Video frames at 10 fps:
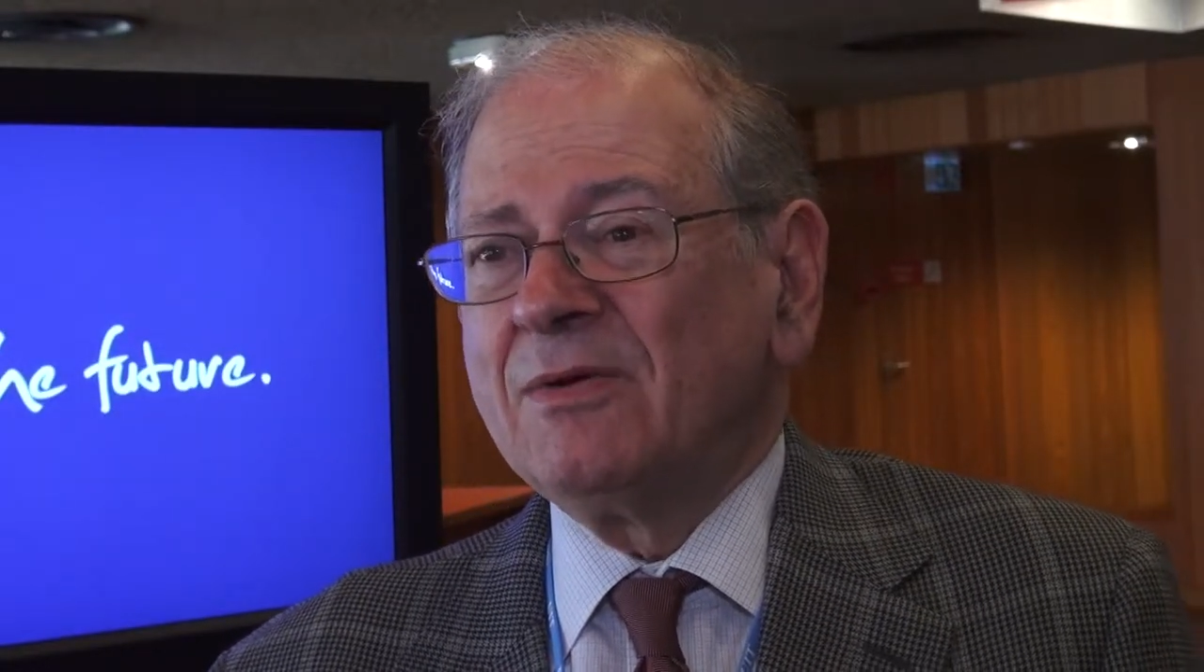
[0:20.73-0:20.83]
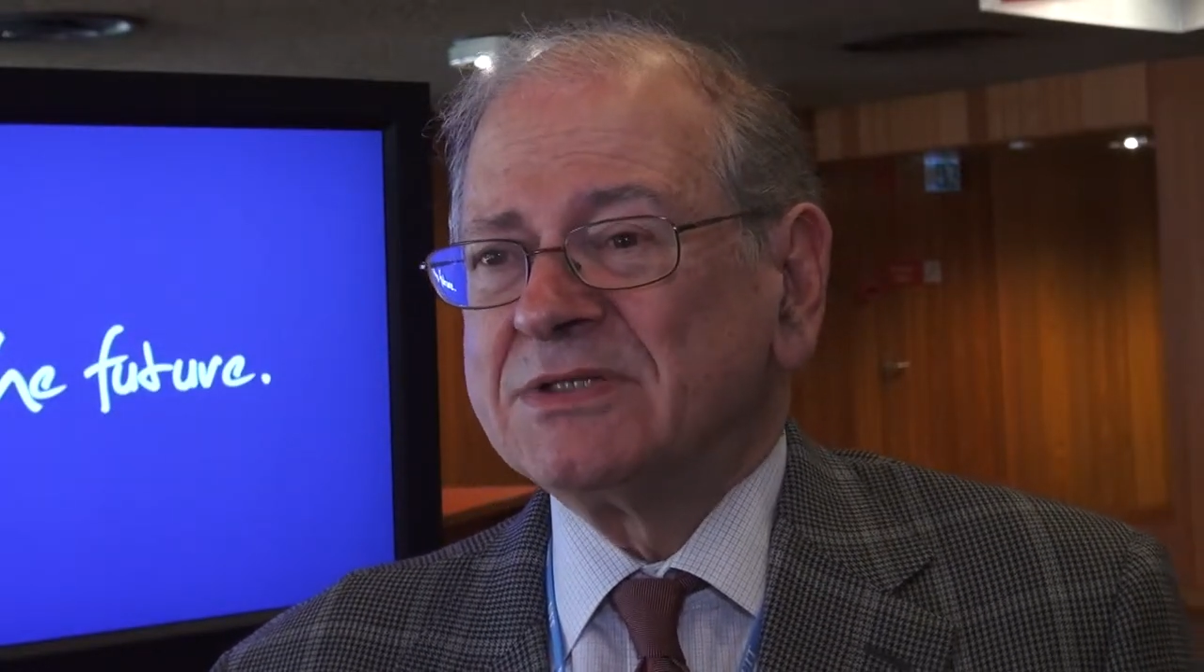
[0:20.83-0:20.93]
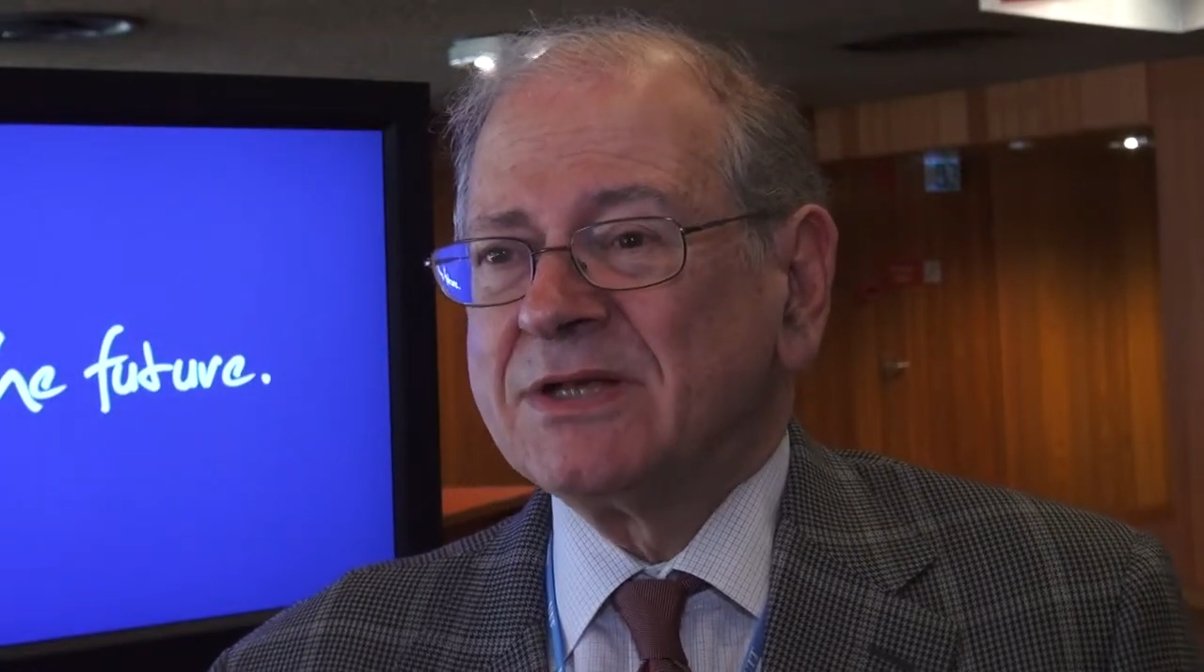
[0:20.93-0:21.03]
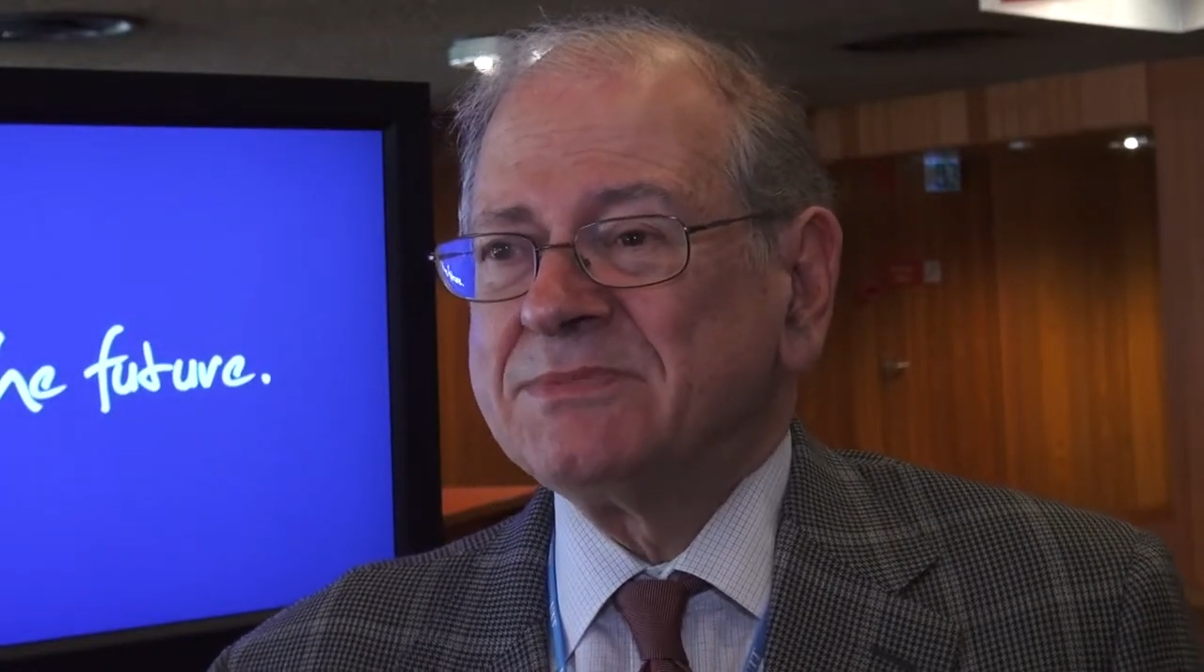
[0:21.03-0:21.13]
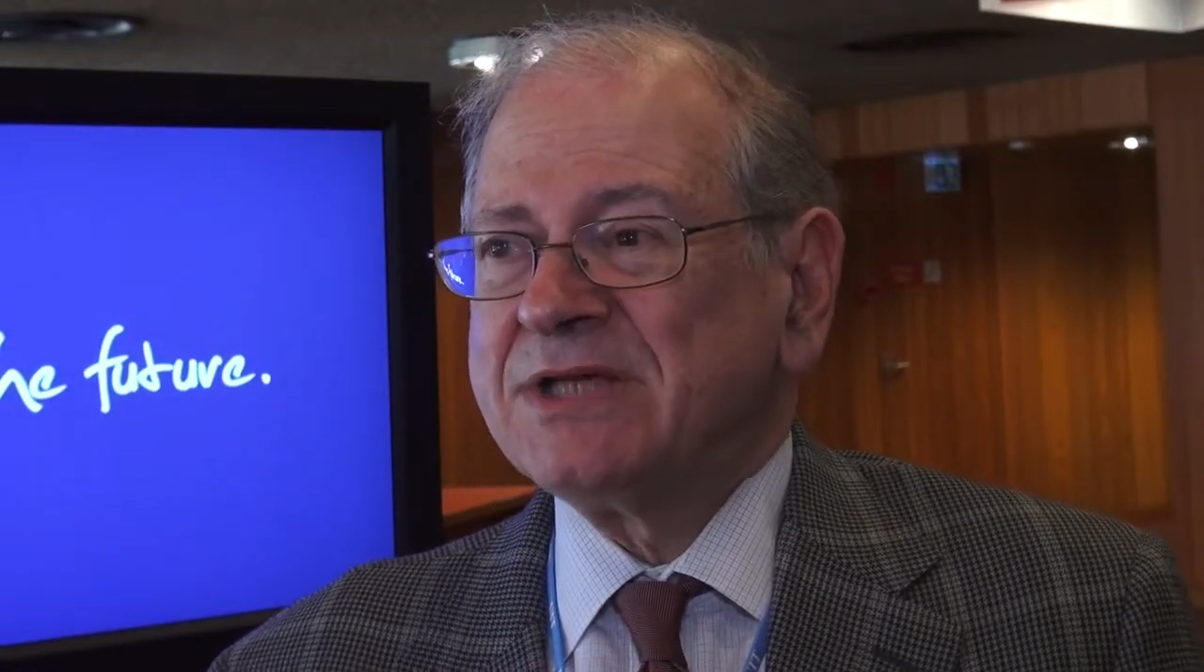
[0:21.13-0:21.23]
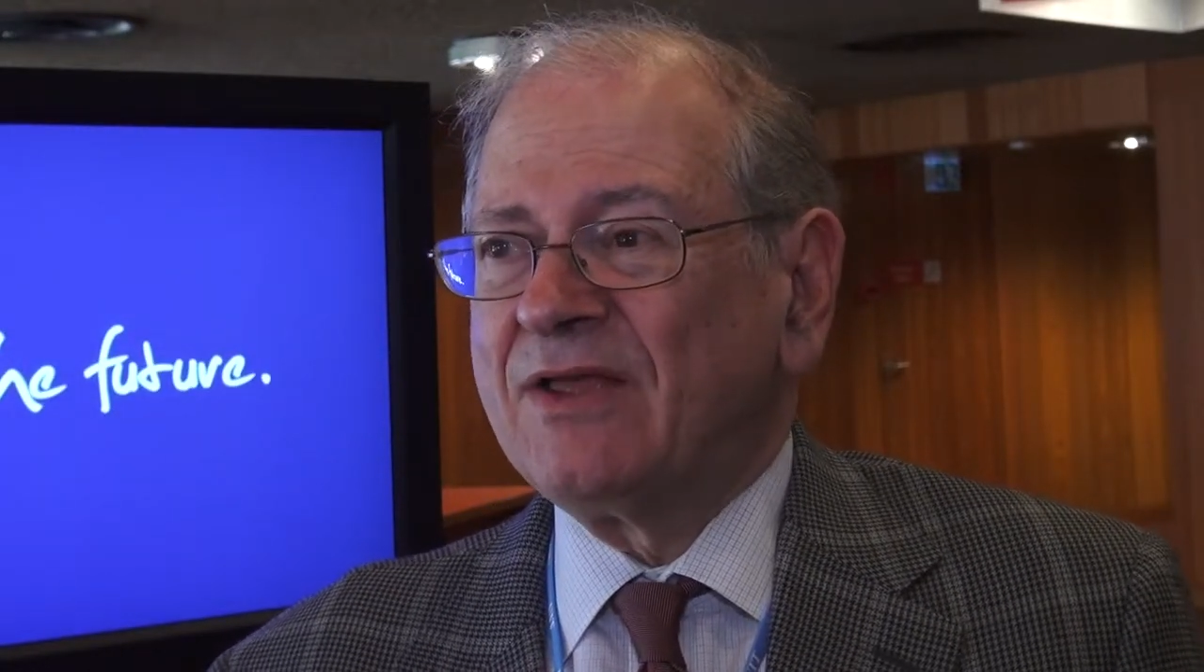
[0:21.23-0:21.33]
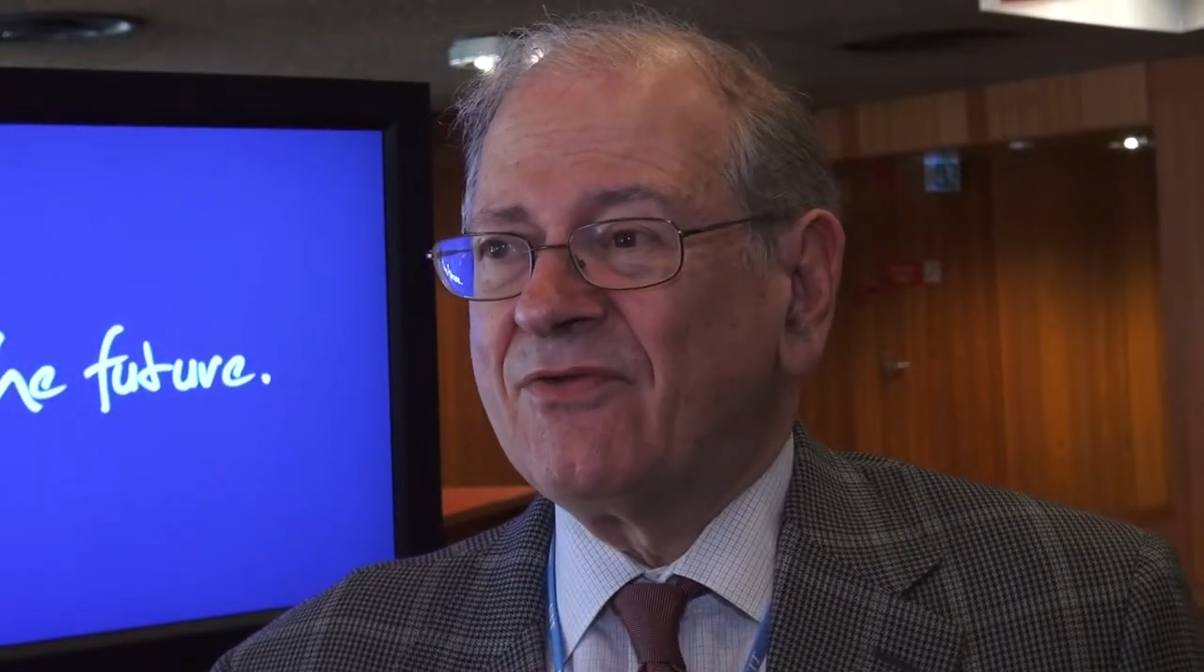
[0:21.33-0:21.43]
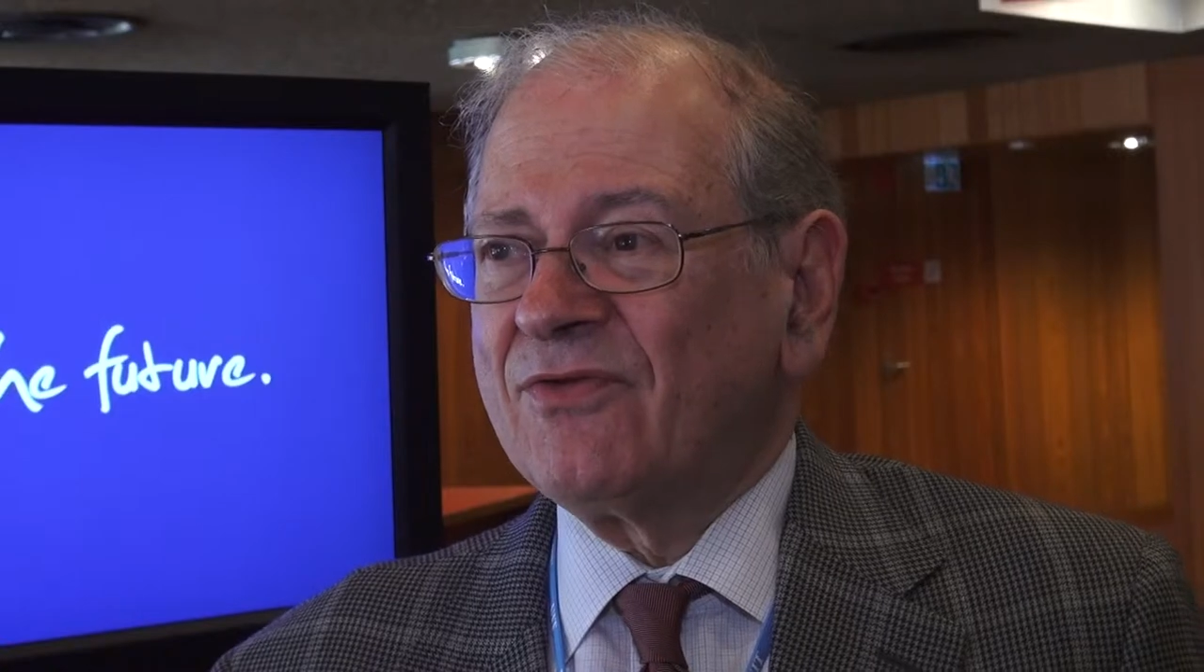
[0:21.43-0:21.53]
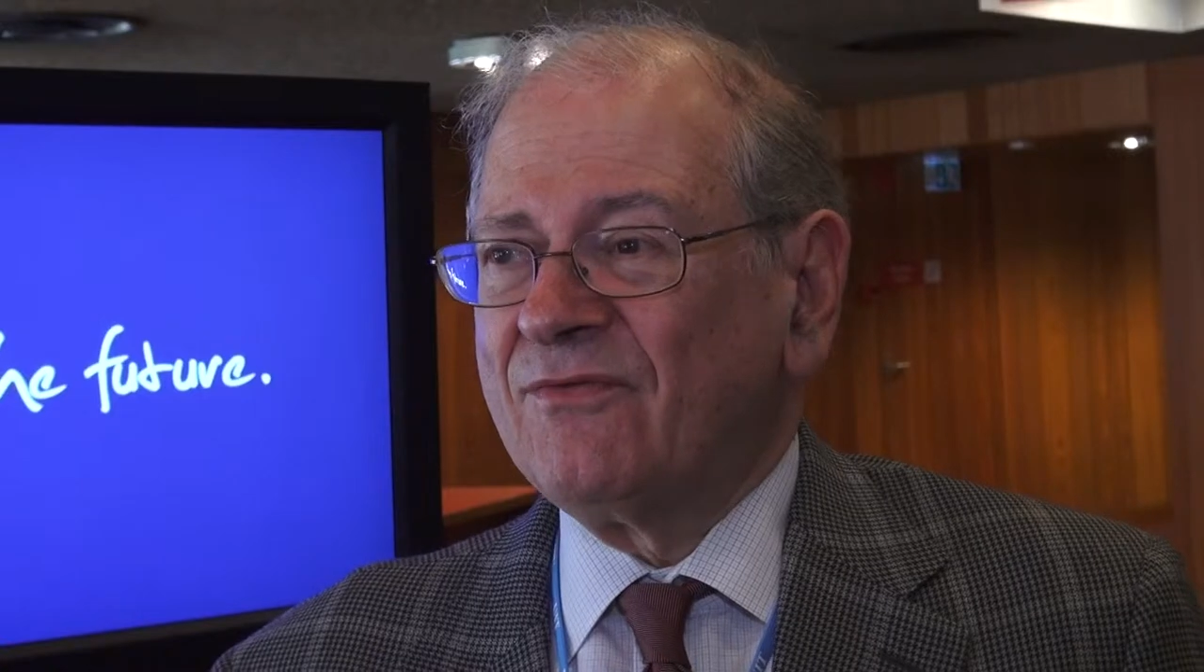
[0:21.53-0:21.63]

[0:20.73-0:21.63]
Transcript: in some sense,